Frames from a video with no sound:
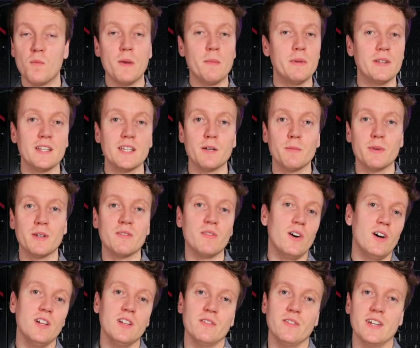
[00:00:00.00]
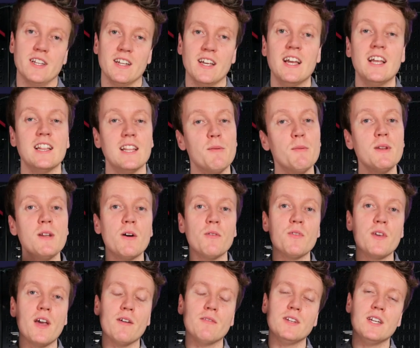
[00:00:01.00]
maybe a little bit of all of it. Let me know if
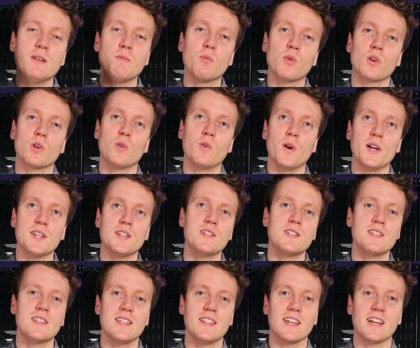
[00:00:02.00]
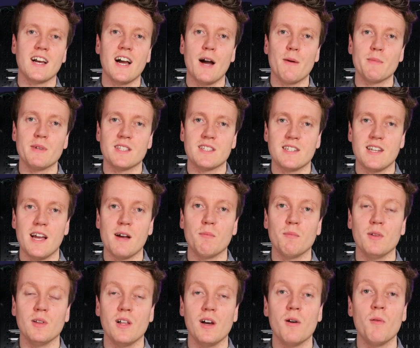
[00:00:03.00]
you have any more questions in the comments down
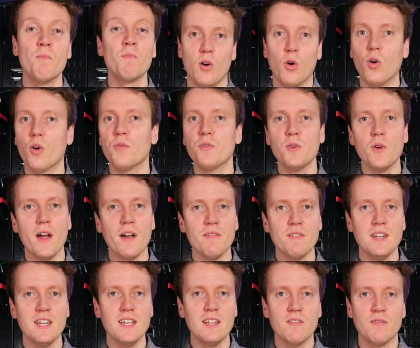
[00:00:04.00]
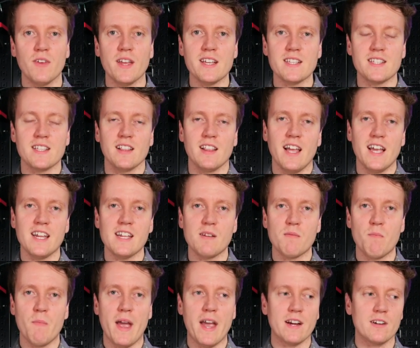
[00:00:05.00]
below, or if you have any advanced lighting
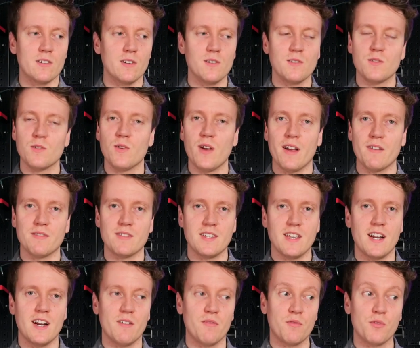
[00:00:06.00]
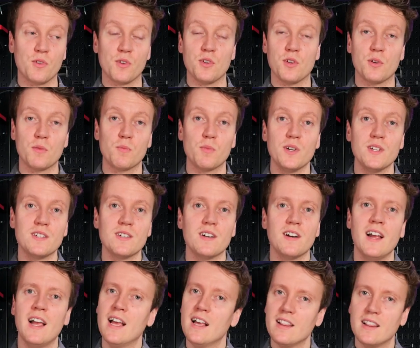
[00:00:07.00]
macros you have set up for your printer.
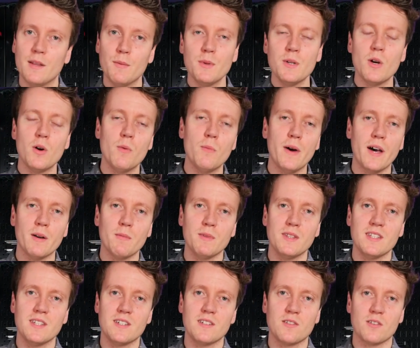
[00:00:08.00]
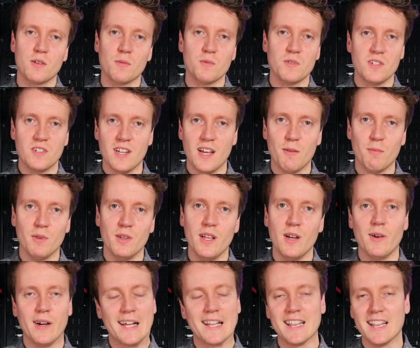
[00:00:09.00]
Let me know about them in the description down
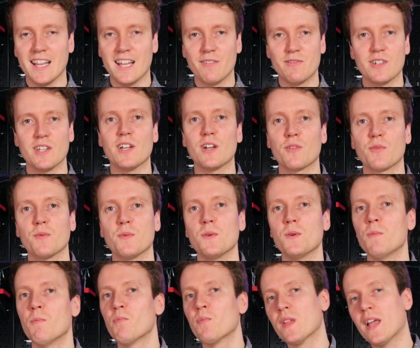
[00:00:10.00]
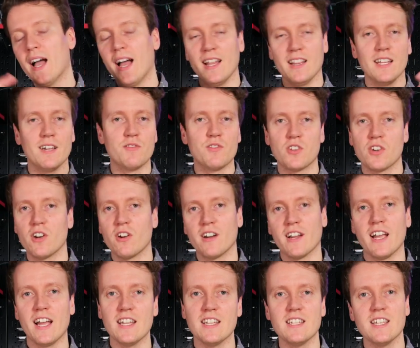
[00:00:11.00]
below. I'd love to hear from you. I love
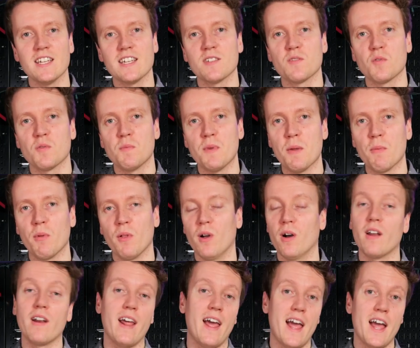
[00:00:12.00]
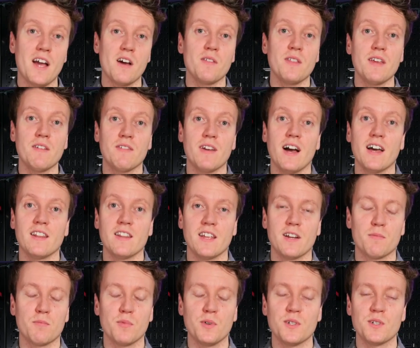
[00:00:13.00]
sharing ideas with people on how how they've got their
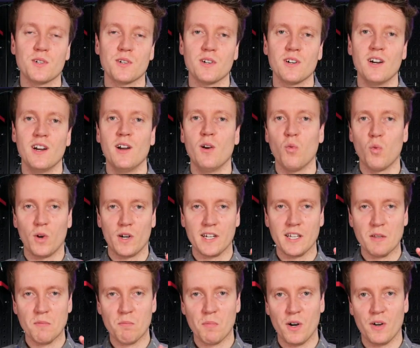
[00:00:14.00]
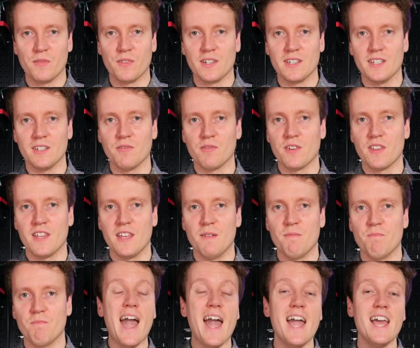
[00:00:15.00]
printer working perfectly for
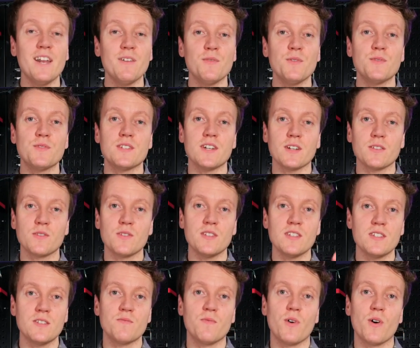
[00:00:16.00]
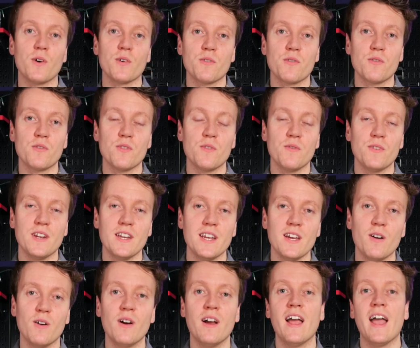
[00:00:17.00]
them. And if you stuck this far through the
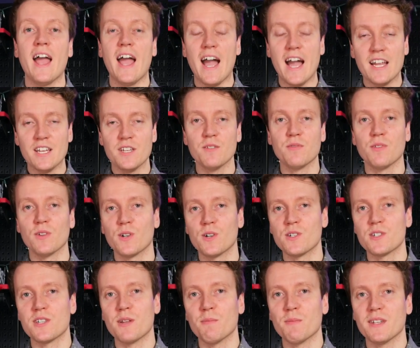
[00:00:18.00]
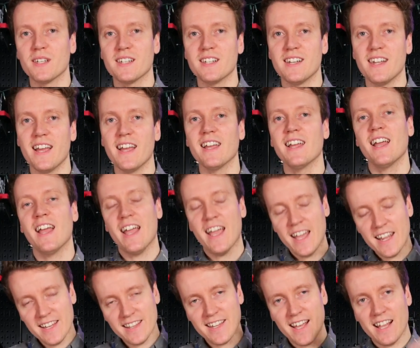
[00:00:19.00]
video and you've learned something today,
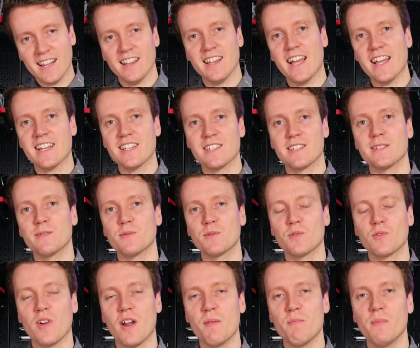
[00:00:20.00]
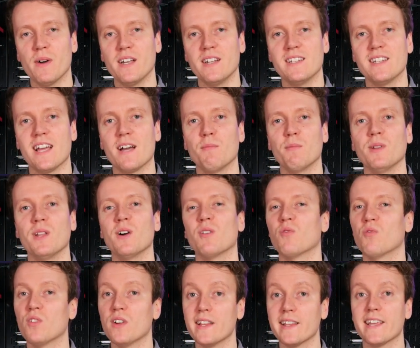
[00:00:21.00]
hitting that like and subscribe button down below
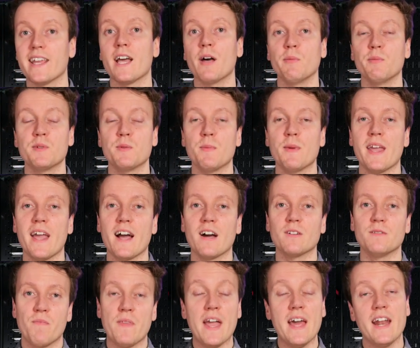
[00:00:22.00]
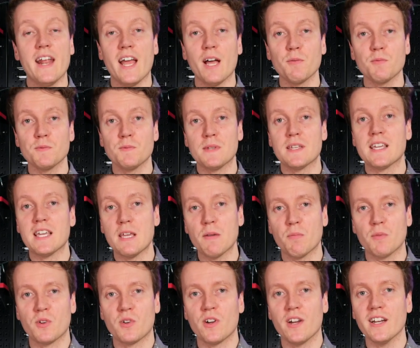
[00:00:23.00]
really helps me out, and it helps me
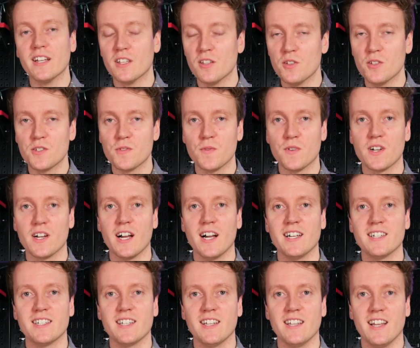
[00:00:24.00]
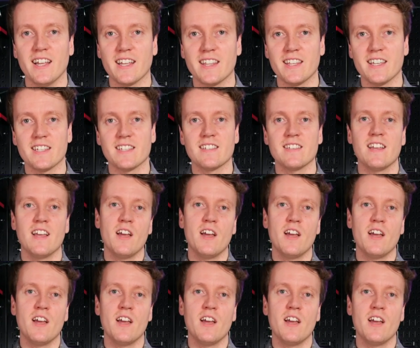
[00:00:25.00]
keep creating useful content like this